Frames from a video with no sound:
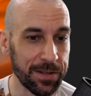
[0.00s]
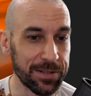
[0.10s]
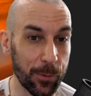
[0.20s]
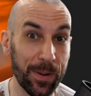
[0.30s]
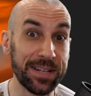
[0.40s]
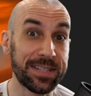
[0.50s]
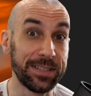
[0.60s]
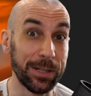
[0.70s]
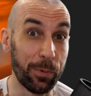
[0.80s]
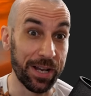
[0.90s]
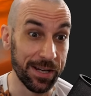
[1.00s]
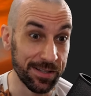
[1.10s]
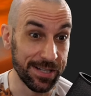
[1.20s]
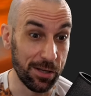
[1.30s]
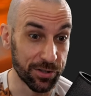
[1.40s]
So basically what
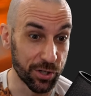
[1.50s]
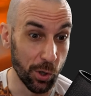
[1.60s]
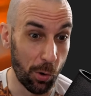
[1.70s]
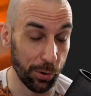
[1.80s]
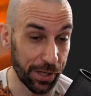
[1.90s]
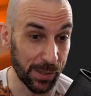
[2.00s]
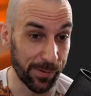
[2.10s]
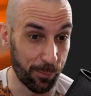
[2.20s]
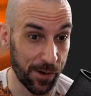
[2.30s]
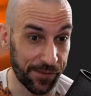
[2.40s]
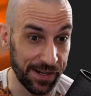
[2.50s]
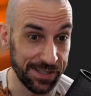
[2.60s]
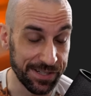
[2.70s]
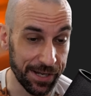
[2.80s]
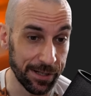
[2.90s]
Intel's goal here with what they
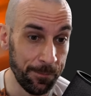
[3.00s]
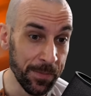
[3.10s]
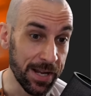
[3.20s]
did